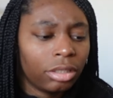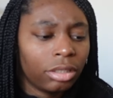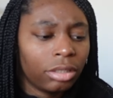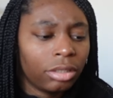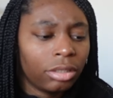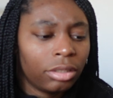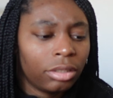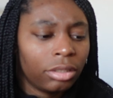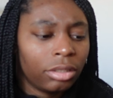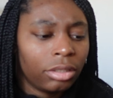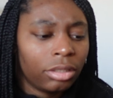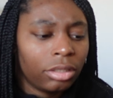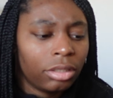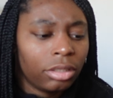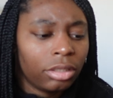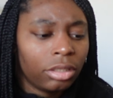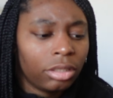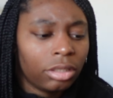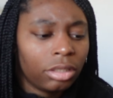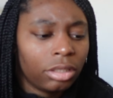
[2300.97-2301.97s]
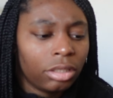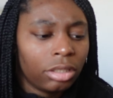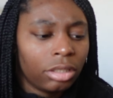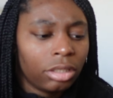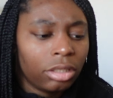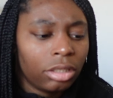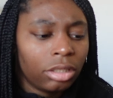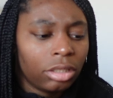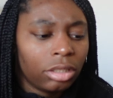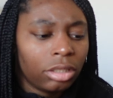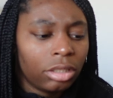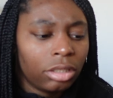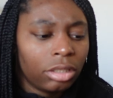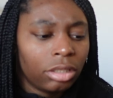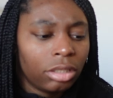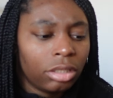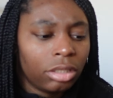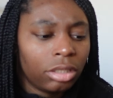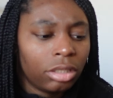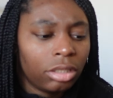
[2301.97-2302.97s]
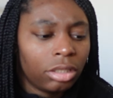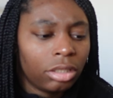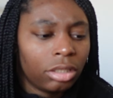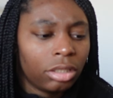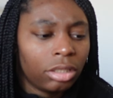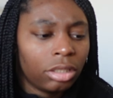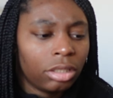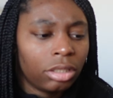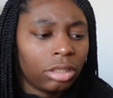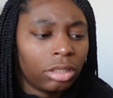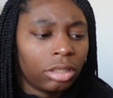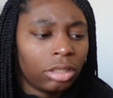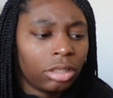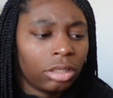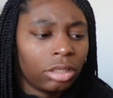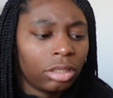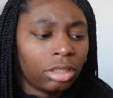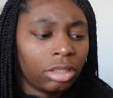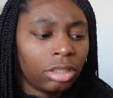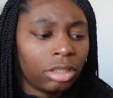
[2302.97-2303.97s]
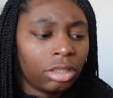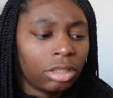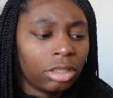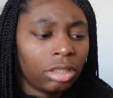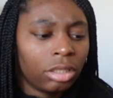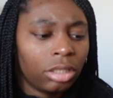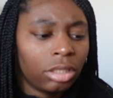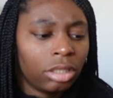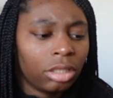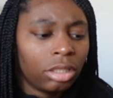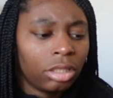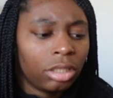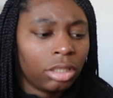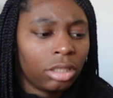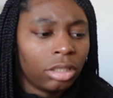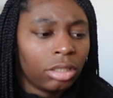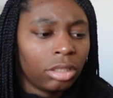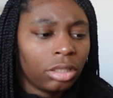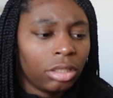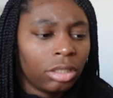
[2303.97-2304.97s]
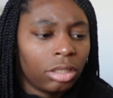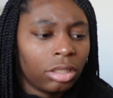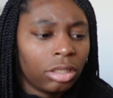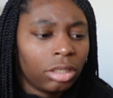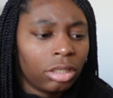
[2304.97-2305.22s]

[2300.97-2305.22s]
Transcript: Nobody speaks.